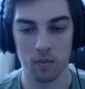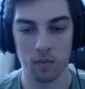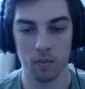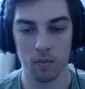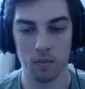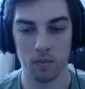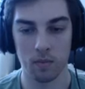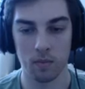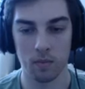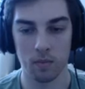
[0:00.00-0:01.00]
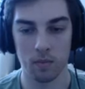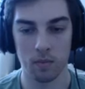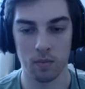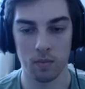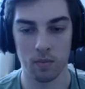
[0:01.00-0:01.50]

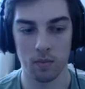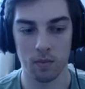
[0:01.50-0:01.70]
[no speech]